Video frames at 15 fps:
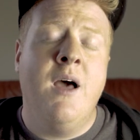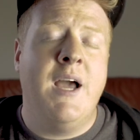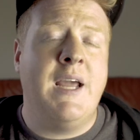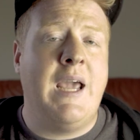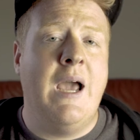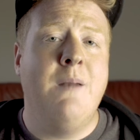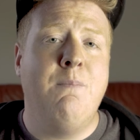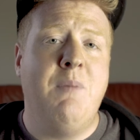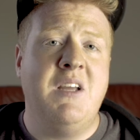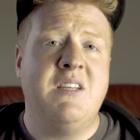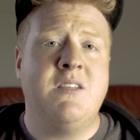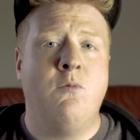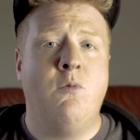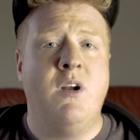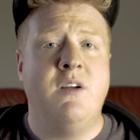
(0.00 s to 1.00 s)
Again,
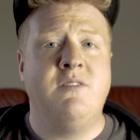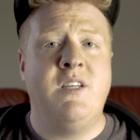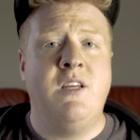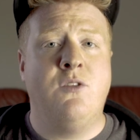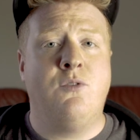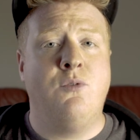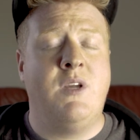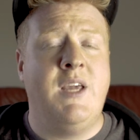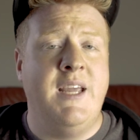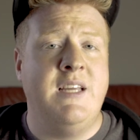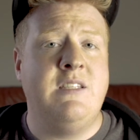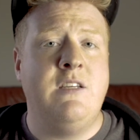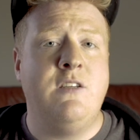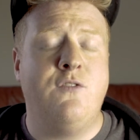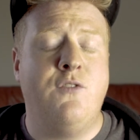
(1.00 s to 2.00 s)
based on what I've seen through
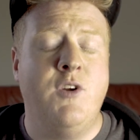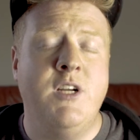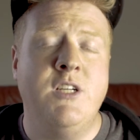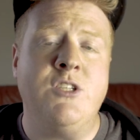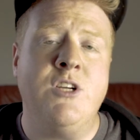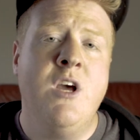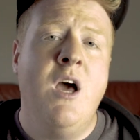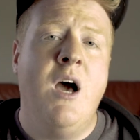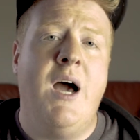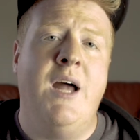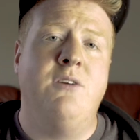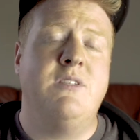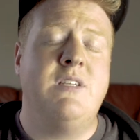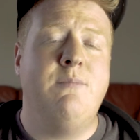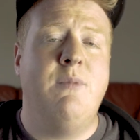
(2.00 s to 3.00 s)
Casey's footage, I
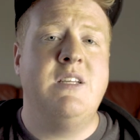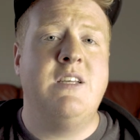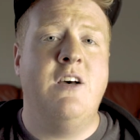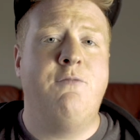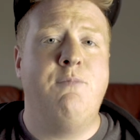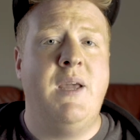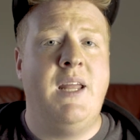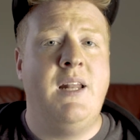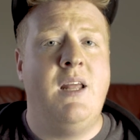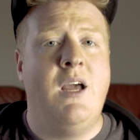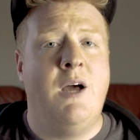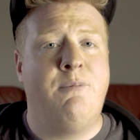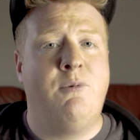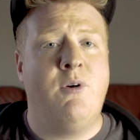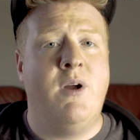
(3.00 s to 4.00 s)
don't see myself making the
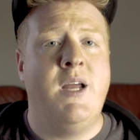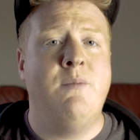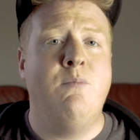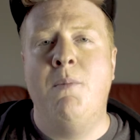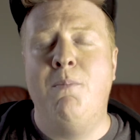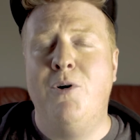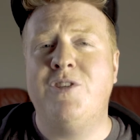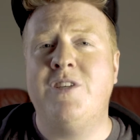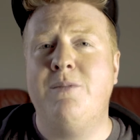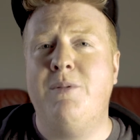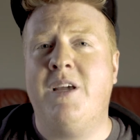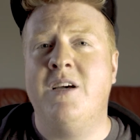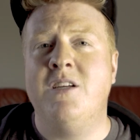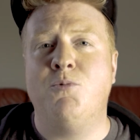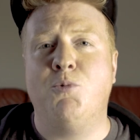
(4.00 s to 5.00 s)
upgrade, but mostly
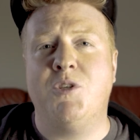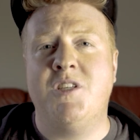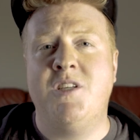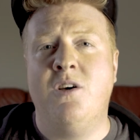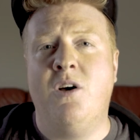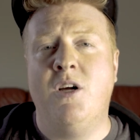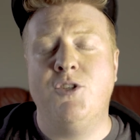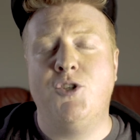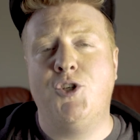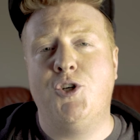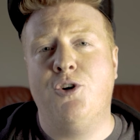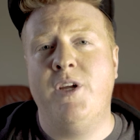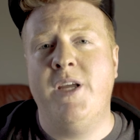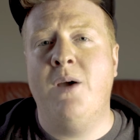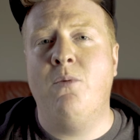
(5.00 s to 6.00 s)
because we're still
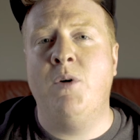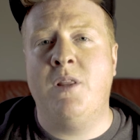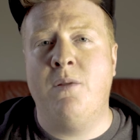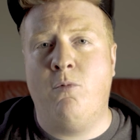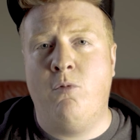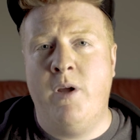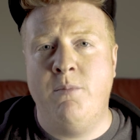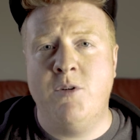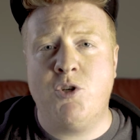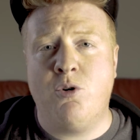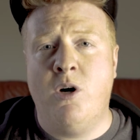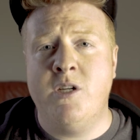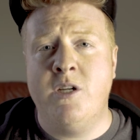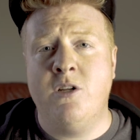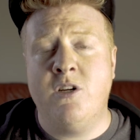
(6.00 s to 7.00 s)
unsure yet what the image
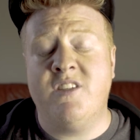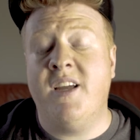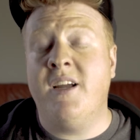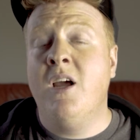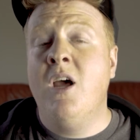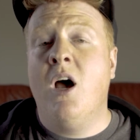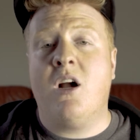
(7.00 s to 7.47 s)
quality looks like.